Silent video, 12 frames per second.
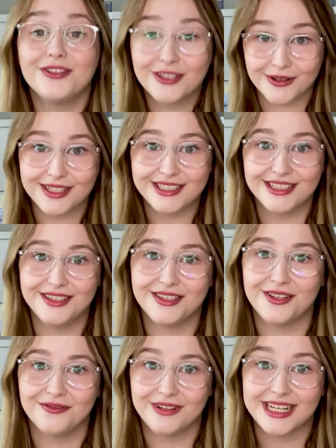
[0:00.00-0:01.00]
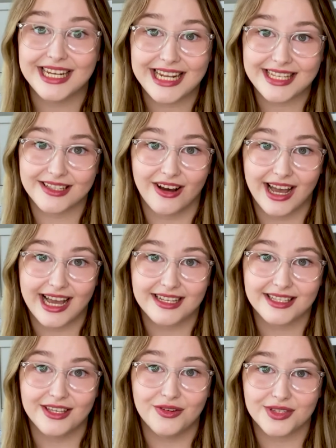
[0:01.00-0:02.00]
the questions you really need to start
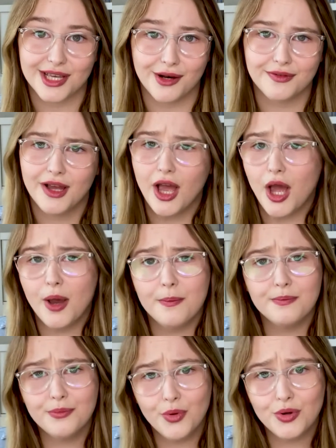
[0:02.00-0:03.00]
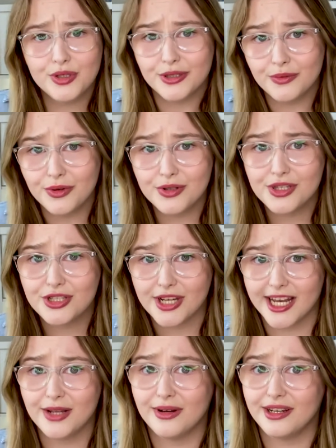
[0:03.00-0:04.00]
asking yourself more towards
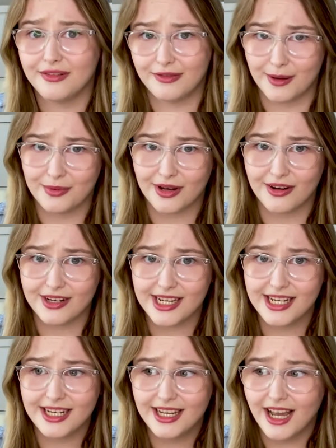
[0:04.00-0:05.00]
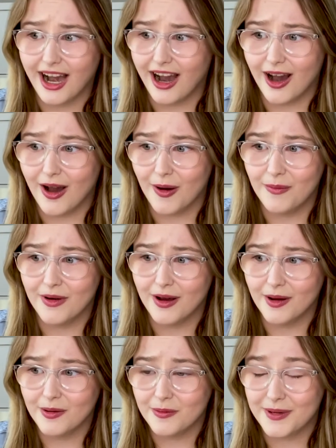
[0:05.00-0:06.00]
January, February.
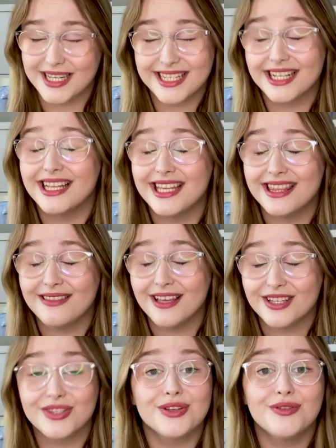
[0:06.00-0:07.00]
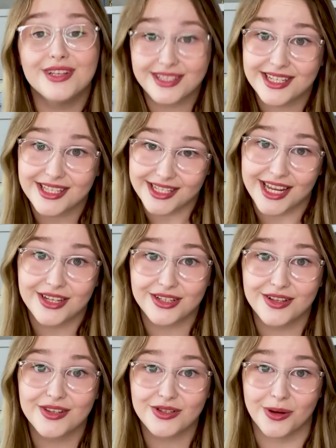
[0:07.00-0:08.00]
Basically, as soon as
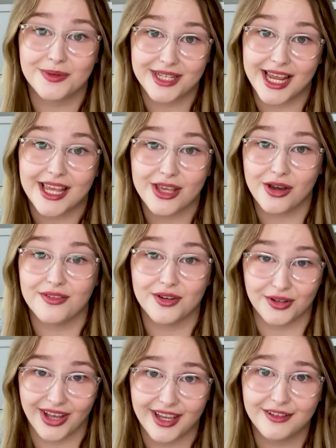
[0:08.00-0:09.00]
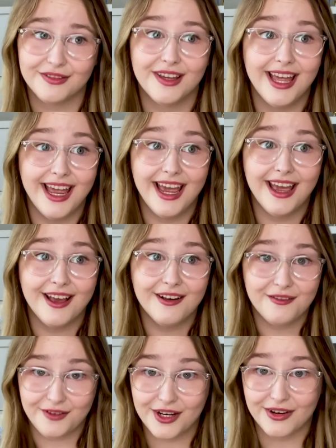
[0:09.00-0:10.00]
dissertation stops taking over your life,
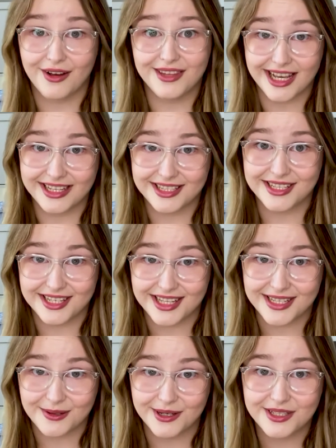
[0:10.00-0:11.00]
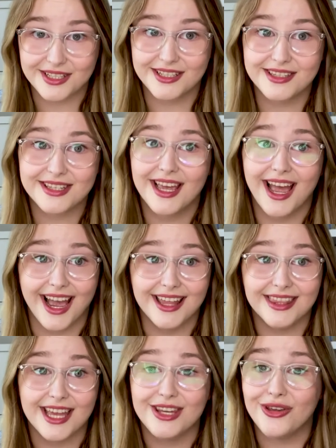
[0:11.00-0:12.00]
figure out the answers to these questions, and
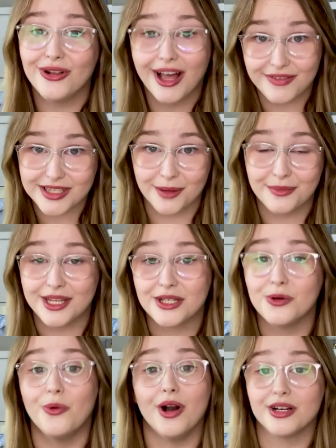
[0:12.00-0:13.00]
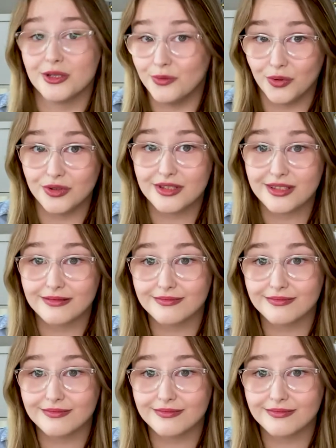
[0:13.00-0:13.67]
then you'll have something to work towards.